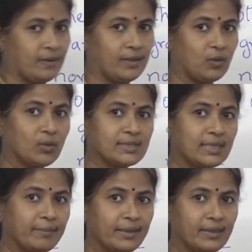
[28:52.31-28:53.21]
Now, what's
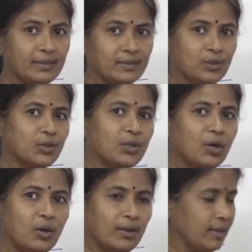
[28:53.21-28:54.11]
happening here?
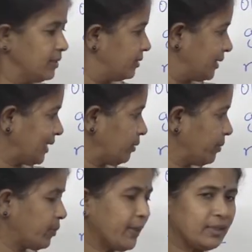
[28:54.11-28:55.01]
Tall. In
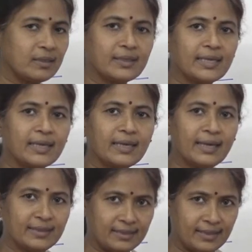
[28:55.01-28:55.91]
between T
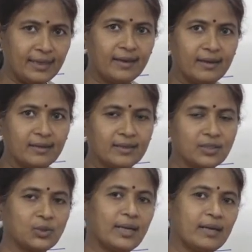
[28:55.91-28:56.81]
and L,
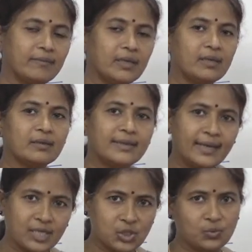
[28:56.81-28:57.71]
you have
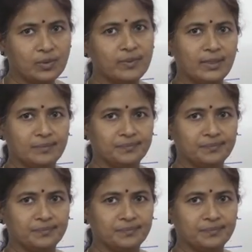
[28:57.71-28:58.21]
dash vowel.